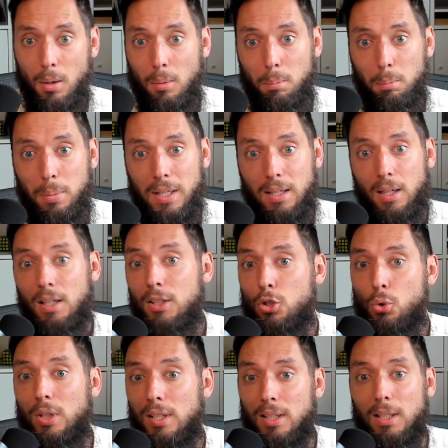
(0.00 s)
Because
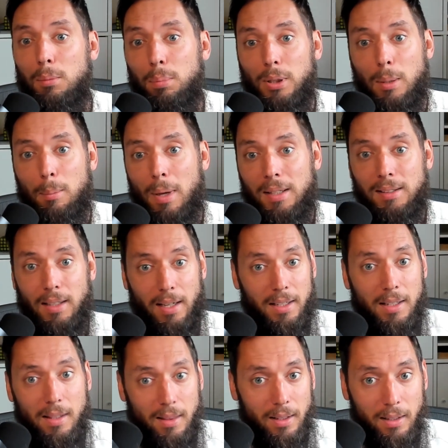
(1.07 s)
you can implement
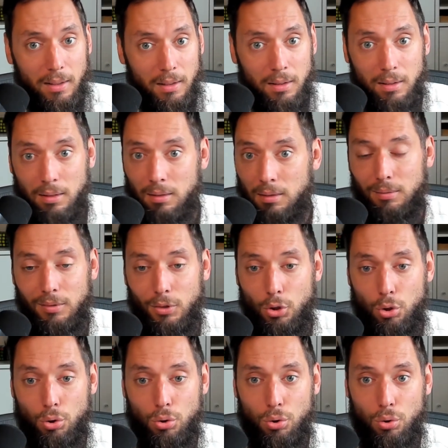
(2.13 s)
anything,
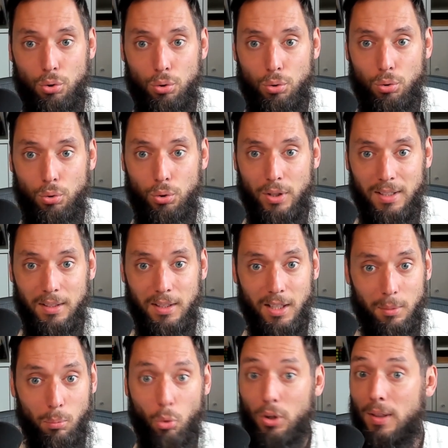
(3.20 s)
you can
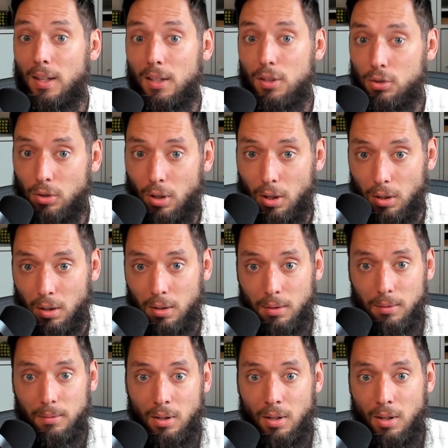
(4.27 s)
get more things wrong.
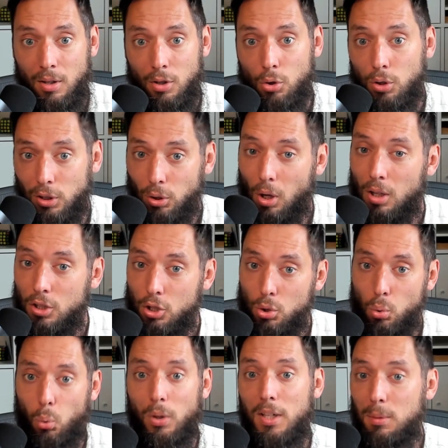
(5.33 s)
You can launch
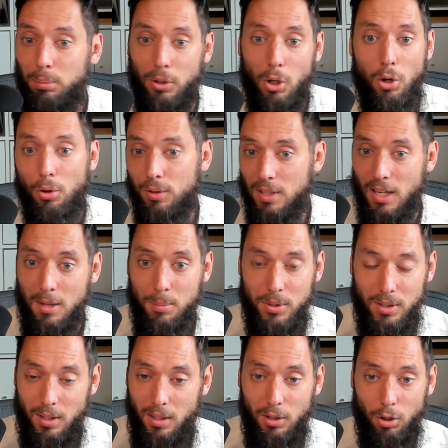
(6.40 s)
20
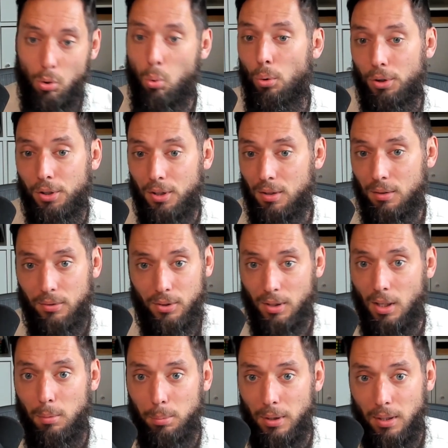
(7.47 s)
prototypes in a quarter for a
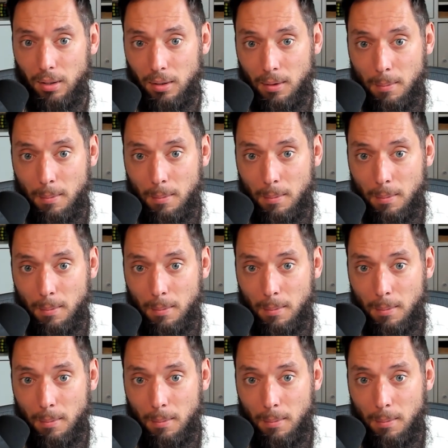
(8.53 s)
company.